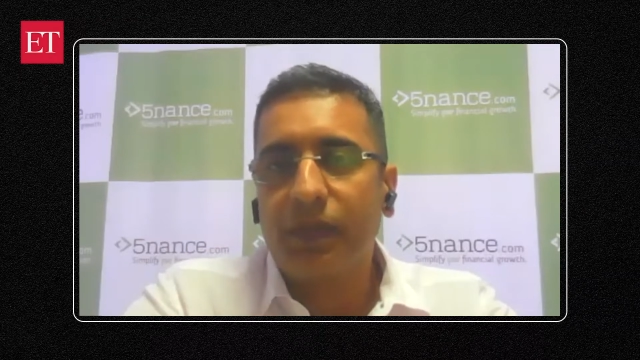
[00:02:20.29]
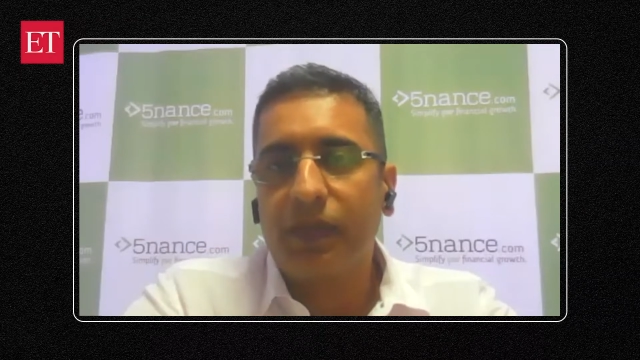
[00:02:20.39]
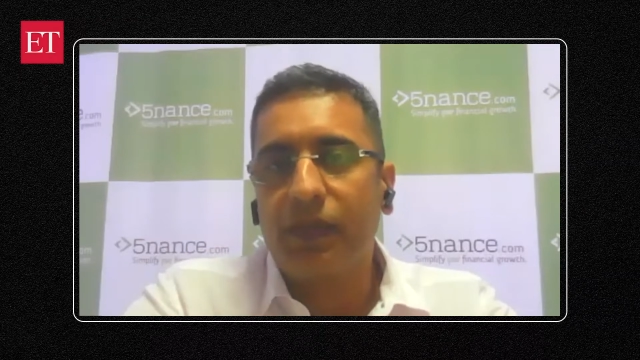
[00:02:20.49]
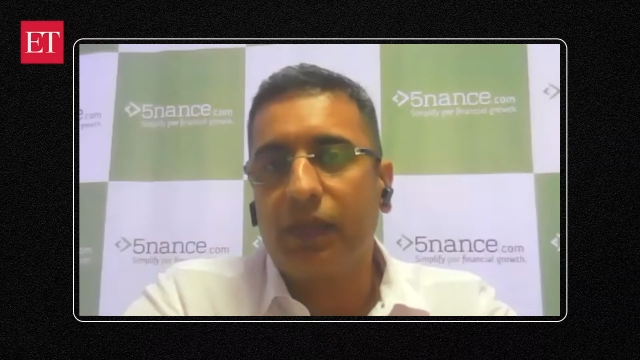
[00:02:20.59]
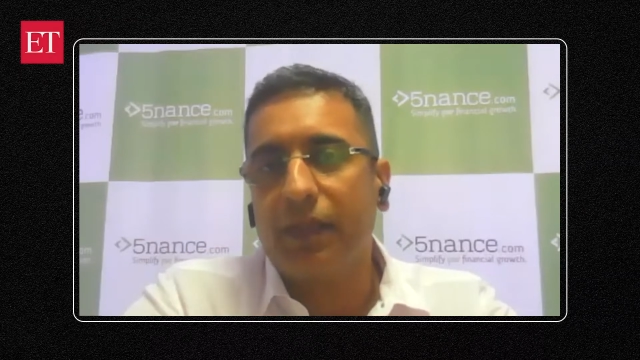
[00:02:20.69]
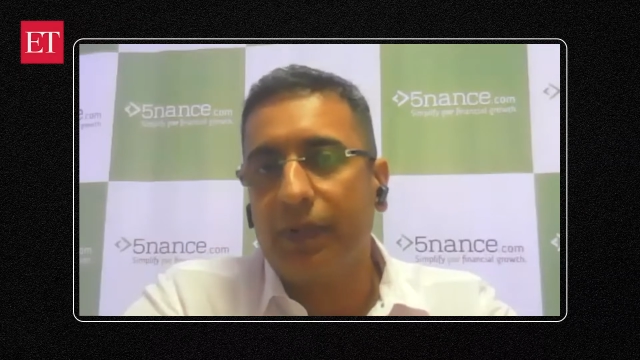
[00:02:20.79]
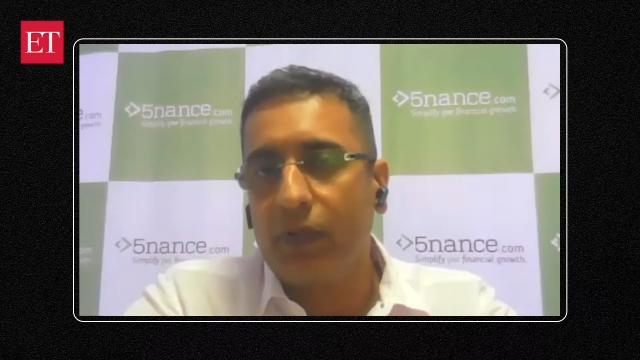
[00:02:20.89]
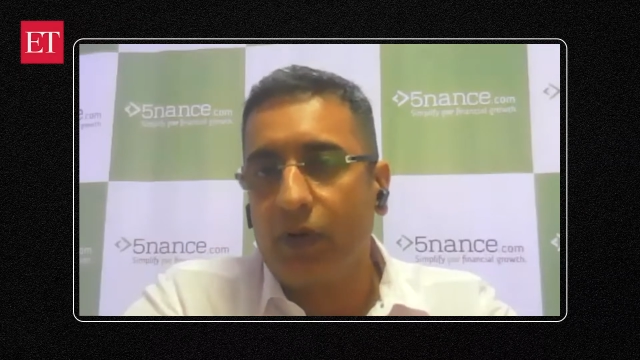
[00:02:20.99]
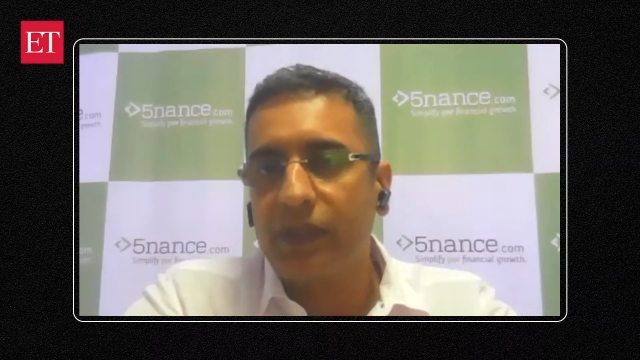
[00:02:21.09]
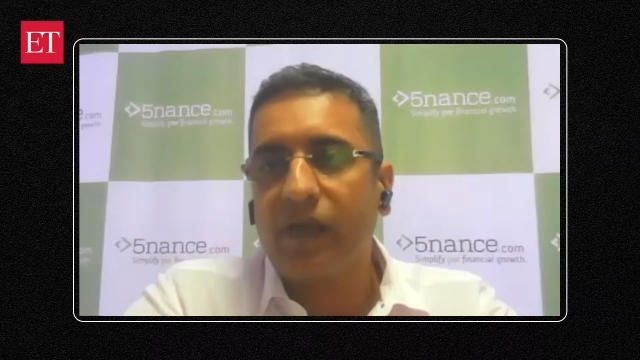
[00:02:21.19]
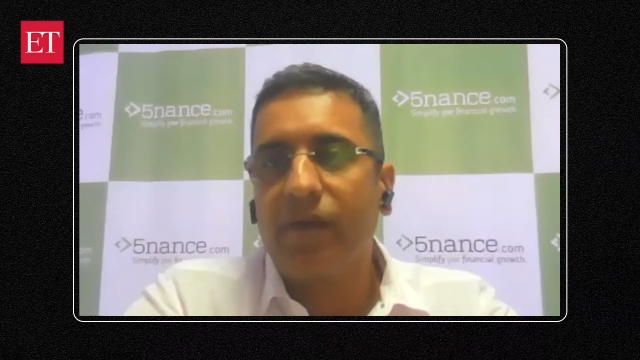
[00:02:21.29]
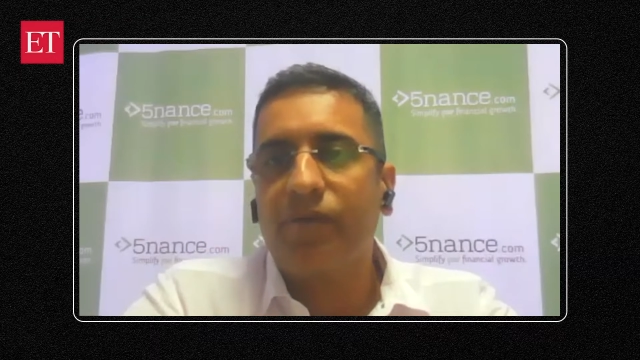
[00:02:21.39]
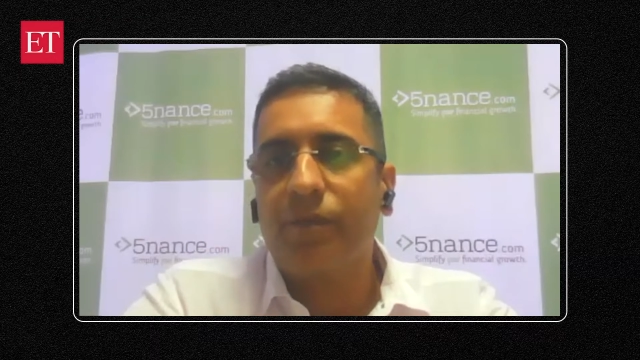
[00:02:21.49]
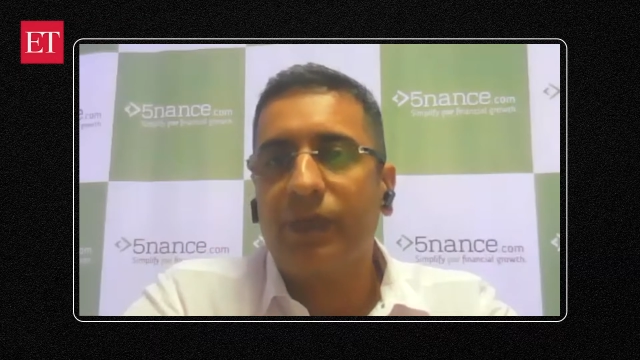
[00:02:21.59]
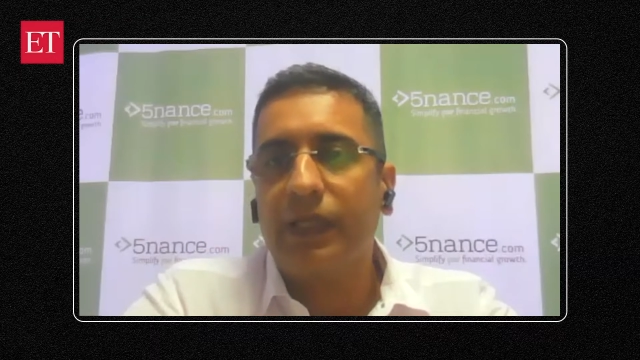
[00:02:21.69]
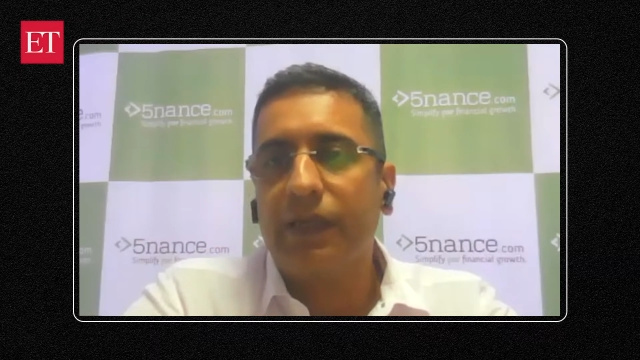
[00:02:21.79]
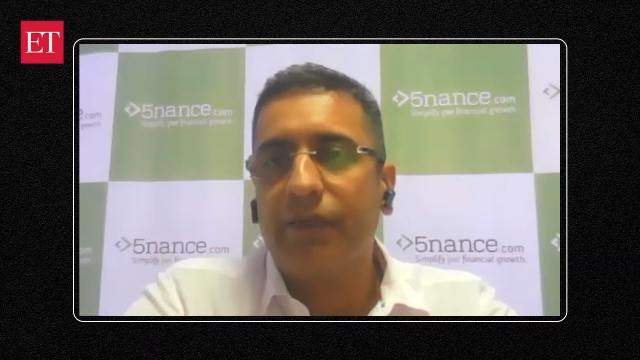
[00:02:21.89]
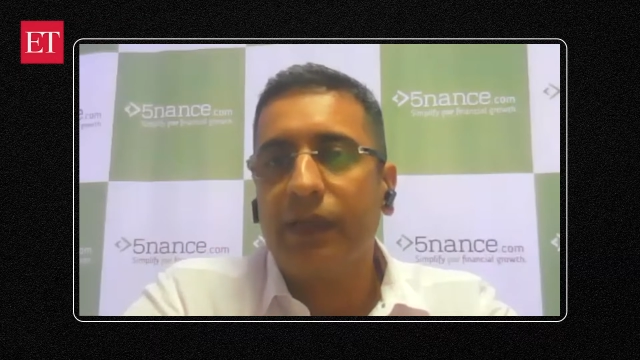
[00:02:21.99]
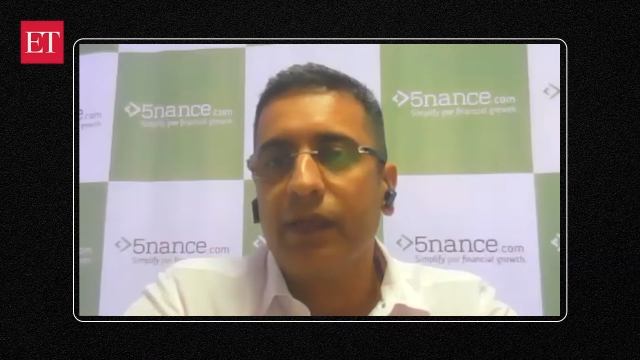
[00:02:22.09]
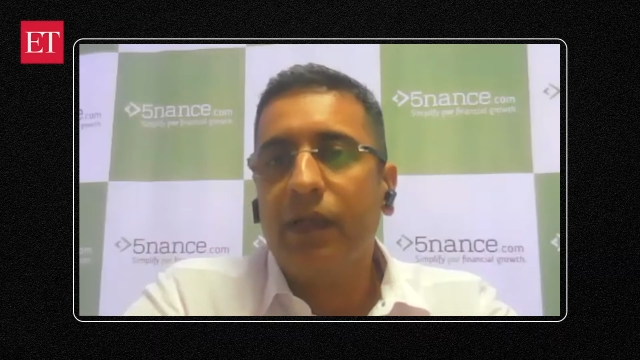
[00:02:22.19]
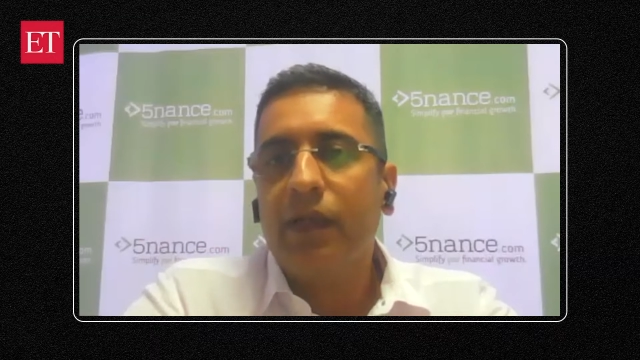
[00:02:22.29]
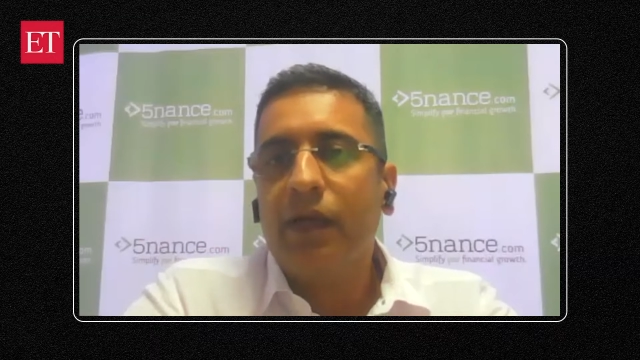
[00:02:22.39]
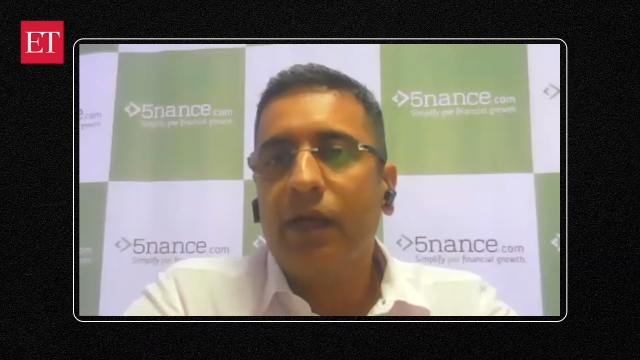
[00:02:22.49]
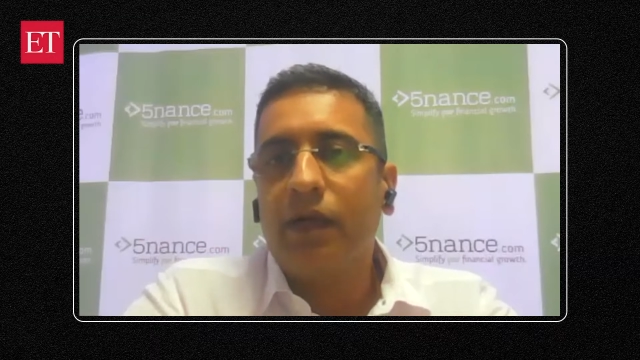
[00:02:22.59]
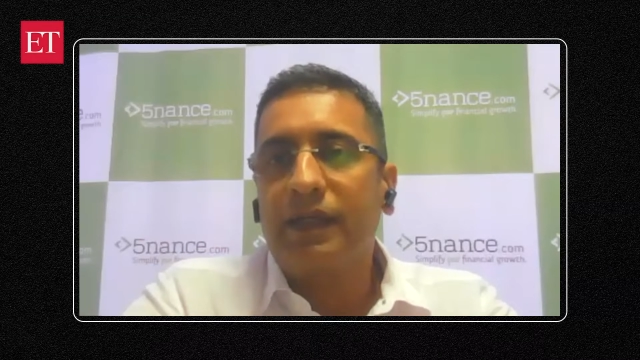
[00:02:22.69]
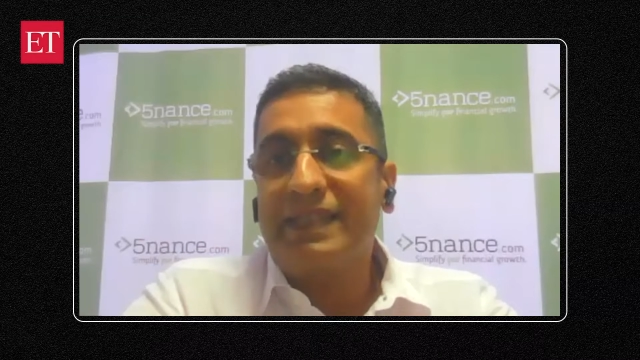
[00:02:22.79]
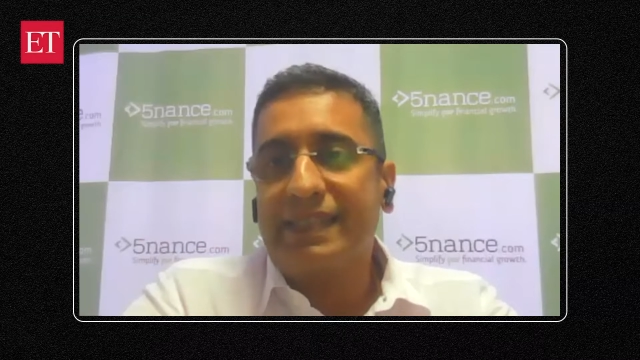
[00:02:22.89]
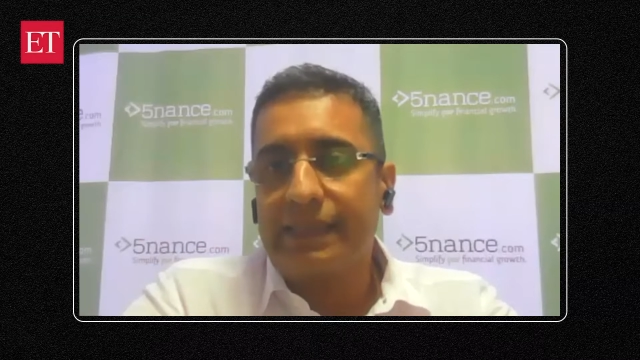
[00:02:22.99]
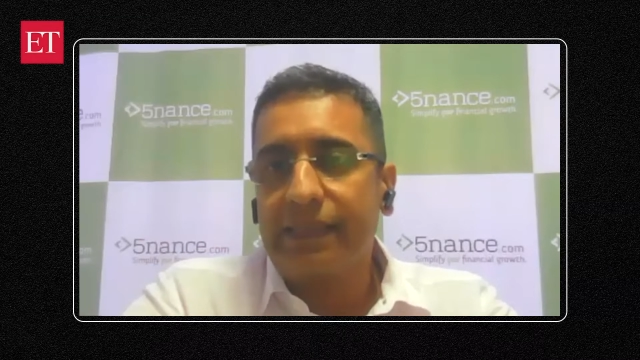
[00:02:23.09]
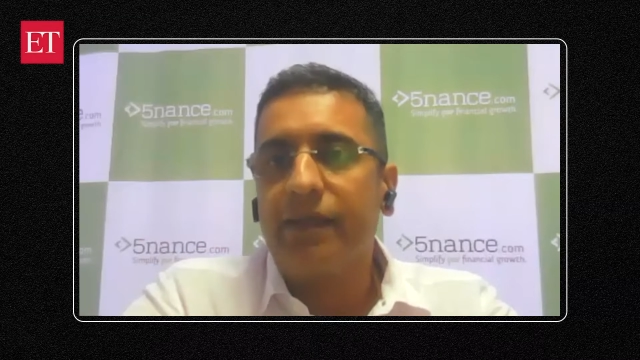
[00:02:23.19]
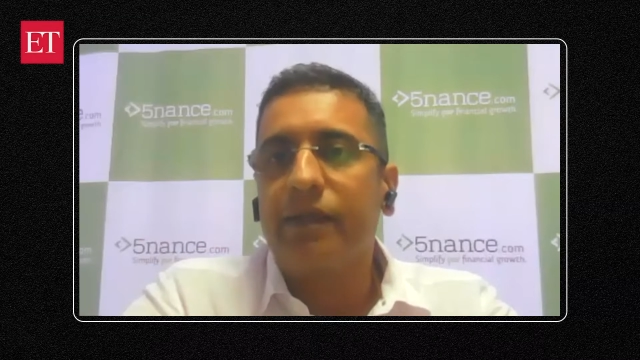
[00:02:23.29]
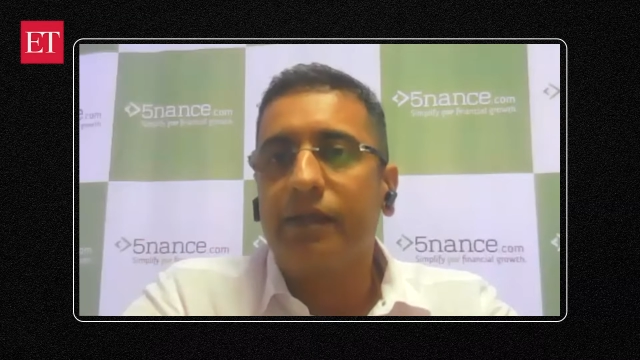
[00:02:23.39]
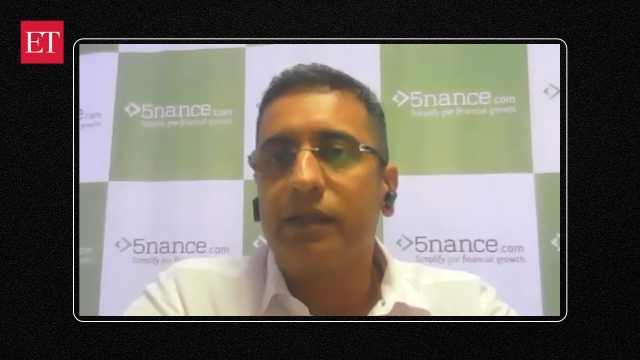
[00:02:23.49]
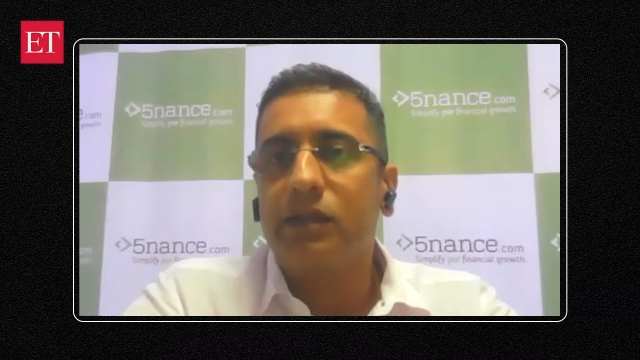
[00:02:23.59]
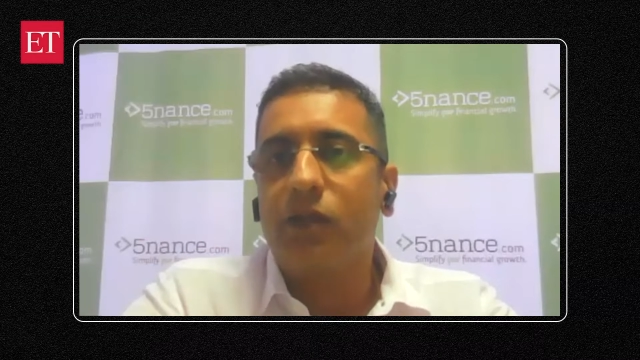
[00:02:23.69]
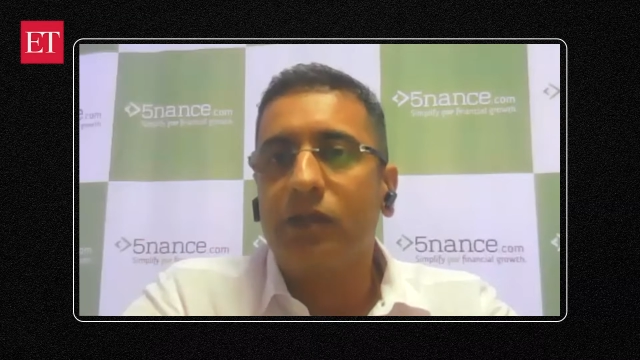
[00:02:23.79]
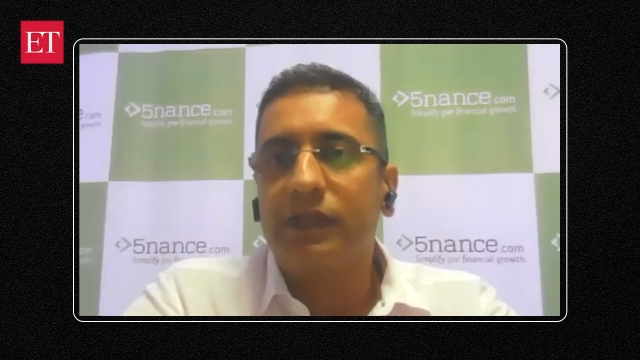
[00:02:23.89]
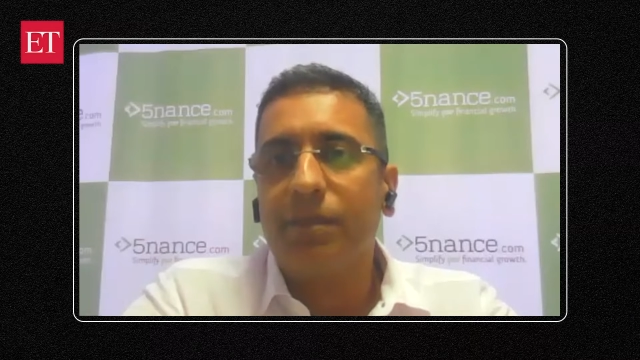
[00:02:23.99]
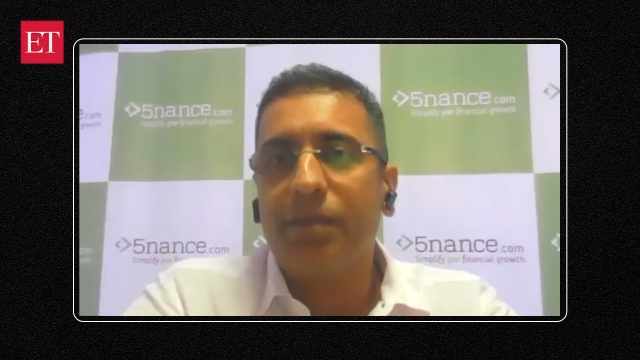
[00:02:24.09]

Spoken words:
but they may not have been giving consistent returns, so to say.